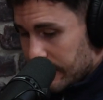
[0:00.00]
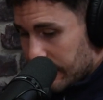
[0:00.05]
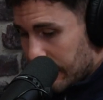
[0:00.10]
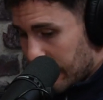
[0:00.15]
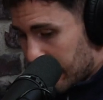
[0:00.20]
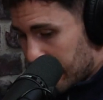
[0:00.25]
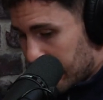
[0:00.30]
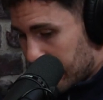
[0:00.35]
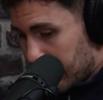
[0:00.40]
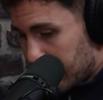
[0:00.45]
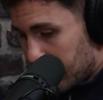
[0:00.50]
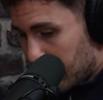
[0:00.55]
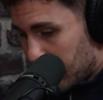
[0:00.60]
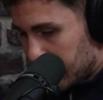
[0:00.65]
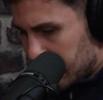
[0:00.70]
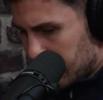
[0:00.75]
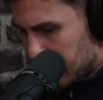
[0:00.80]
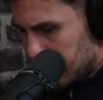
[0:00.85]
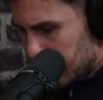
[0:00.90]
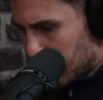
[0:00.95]
I
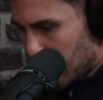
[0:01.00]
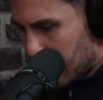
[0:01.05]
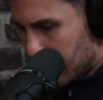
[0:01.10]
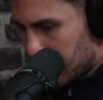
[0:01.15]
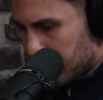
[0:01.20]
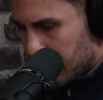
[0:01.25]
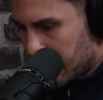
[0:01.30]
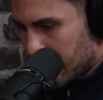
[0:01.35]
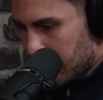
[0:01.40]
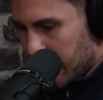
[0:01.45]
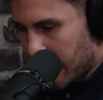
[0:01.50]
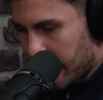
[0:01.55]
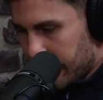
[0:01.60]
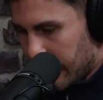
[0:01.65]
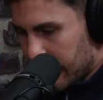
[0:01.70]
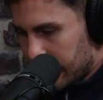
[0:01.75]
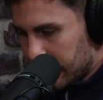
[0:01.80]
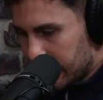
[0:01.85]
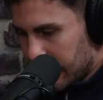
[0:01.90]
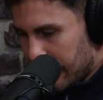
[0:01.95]
spoke a bit about
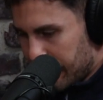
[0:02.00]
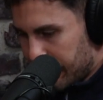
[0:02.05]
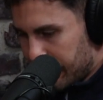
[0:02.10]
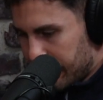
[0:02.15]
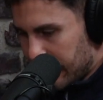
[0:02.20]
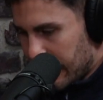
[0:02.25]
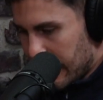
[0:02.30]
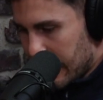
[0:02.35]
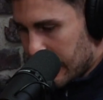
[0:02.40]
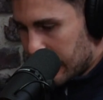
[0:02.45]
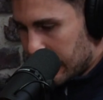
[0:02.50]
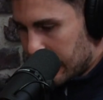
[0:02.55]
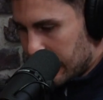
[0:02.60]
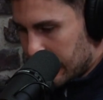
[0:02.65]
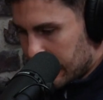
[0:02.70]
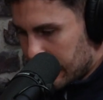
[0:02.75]
that left leg.